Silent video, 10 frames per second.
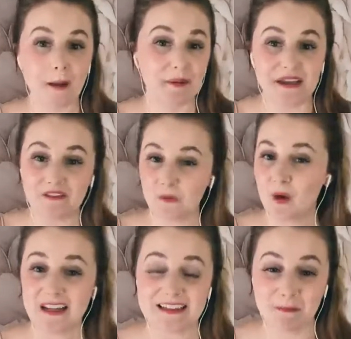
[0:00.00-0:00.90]
up even
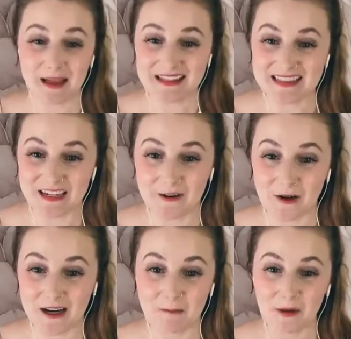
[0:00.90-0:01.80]
when it's messy
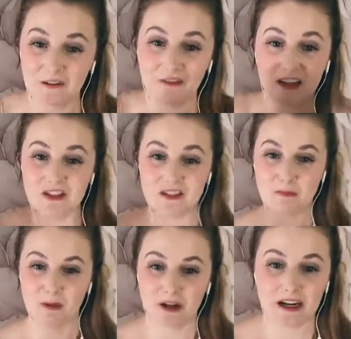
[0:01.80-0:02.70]
or imperfect,
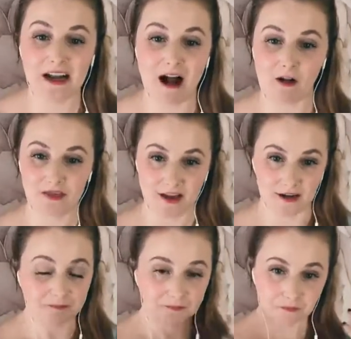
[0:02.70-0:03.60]
just put it out
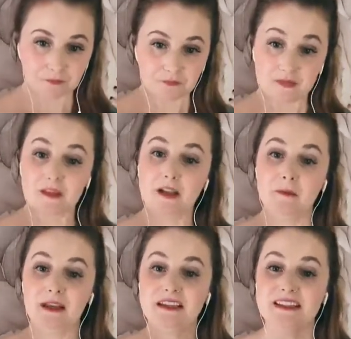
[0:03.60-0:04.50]
there.
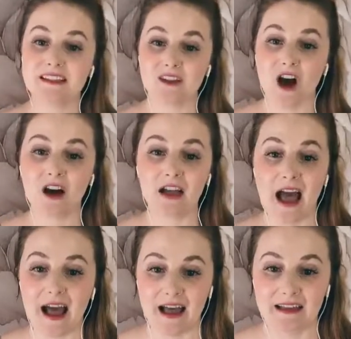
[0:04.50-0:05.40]
Because as long
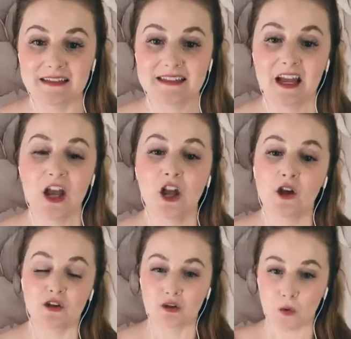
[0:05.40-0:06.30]
as
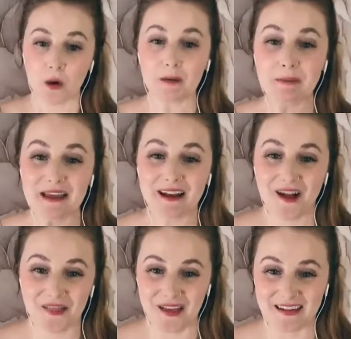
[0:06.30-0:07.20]
you're being
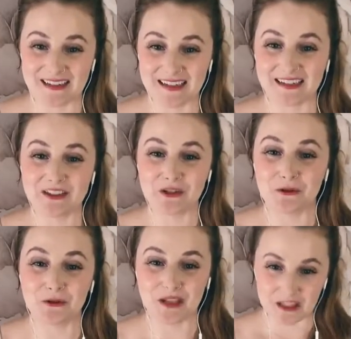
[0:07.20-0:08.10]
authentic
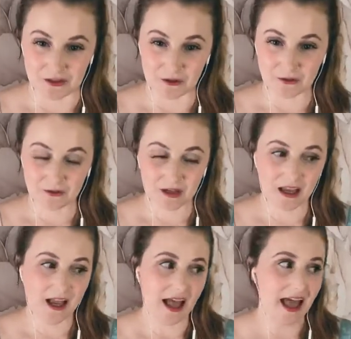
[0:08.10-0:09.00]
to you
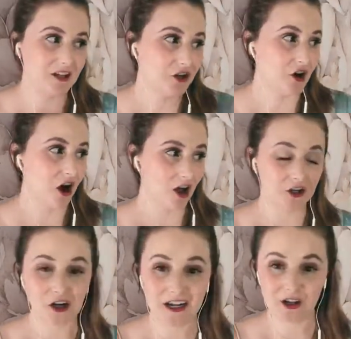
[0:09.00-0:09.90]
and you're
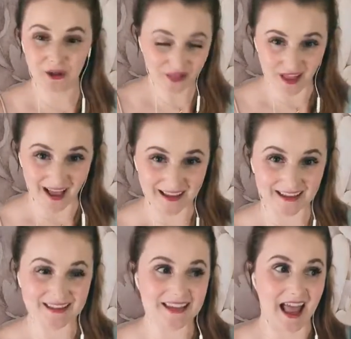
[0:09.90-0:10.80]
honoring your
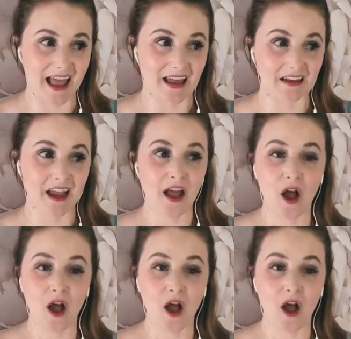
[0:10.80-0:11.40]
clients and